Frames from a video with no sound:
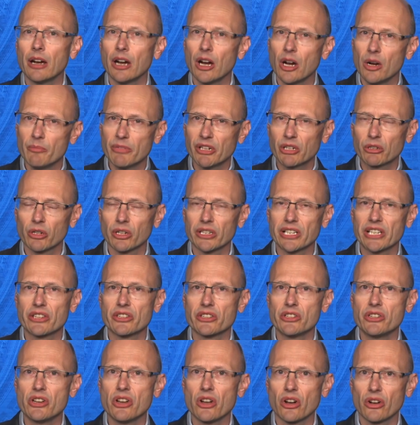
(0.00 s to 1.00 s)
Omicron
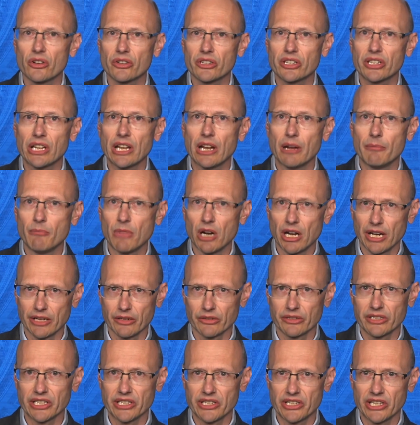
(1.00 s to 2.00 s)
is not a
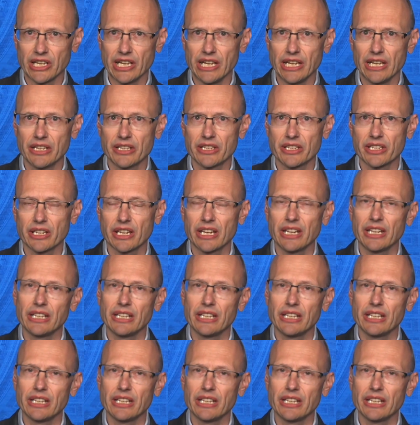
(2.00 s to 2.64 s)
mild disease.